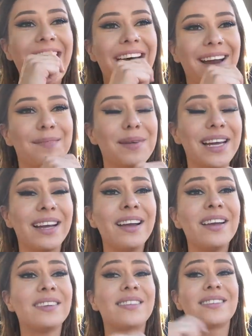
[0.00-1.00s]
had me
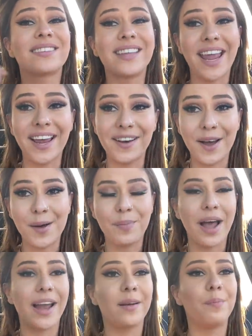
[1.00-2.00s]
stand up.
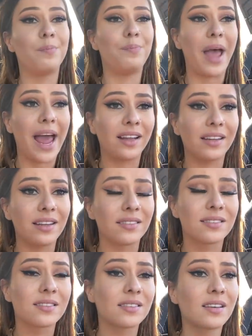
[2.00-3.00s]
I had to
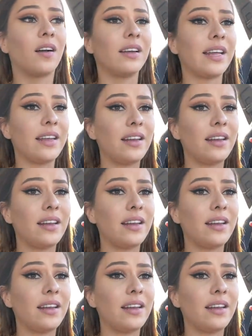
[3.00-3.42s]
balance on